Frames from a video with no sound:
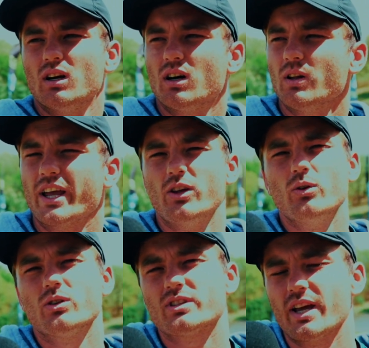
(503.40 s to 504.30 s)
like you
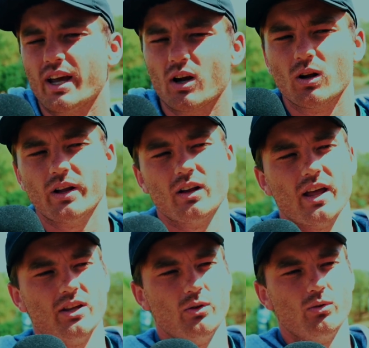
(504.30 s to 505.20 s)
were saying earlier,
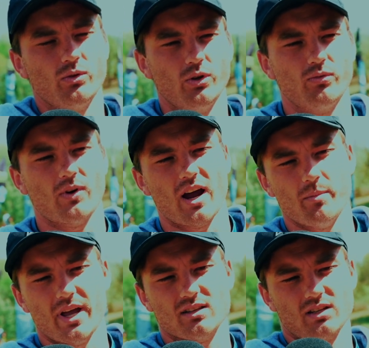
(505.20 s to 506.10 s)
that you find
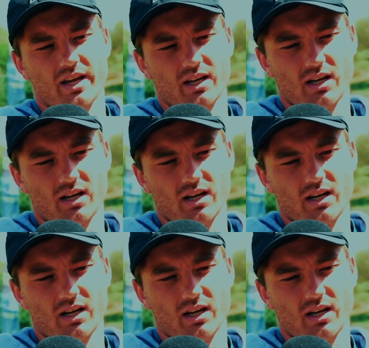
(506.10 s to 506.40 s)
me as like